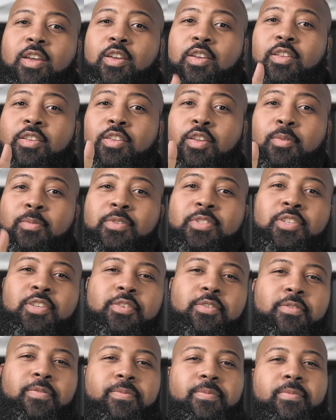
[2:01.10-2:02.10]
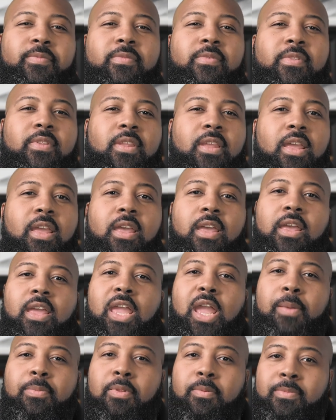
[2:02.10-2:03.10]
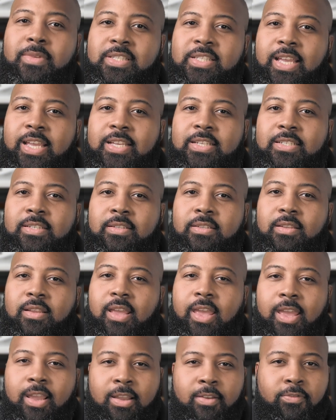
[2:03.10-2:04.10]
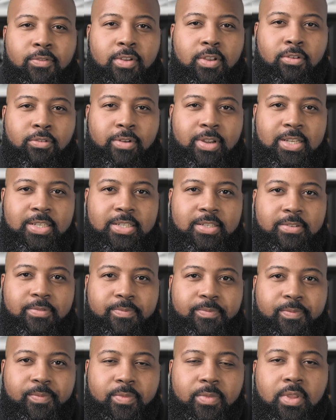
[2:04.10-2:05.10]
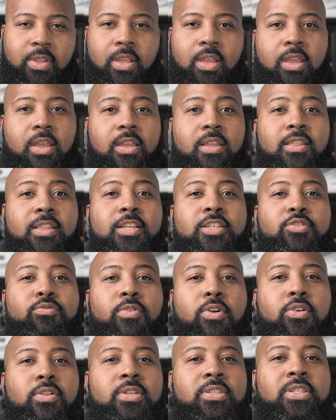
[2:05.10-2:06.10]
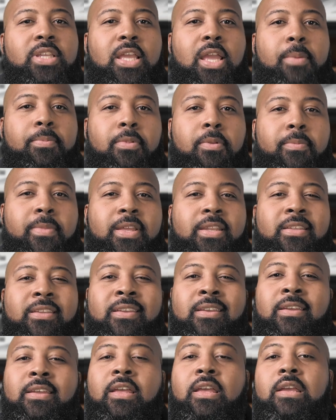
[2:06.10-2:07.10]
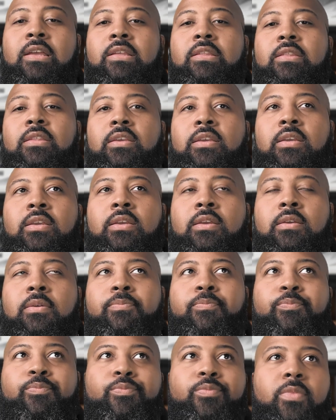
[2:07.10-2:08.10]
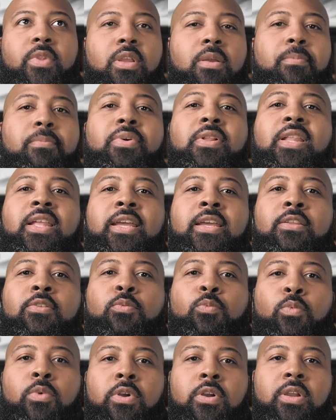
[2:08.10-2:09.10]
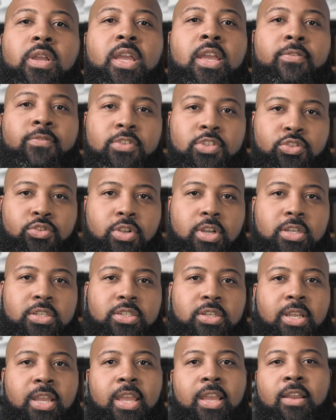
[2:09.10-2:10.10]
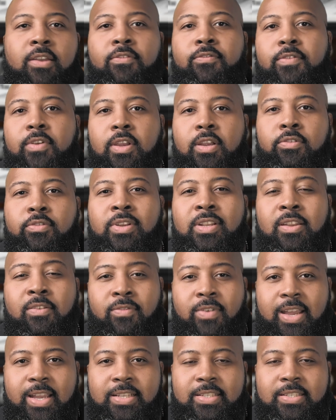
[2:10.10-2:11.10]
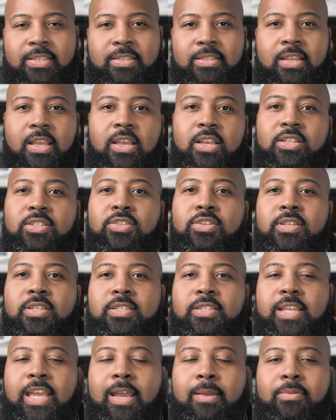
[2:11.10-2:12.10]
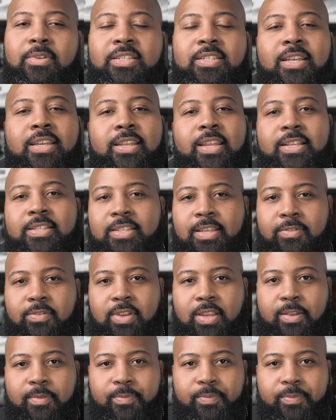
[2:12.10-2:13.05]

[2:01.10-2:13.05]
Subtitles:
Number 2, implementation and configuration. This role is implementing the planned work infrastructure and configuring devices to establish connectivity.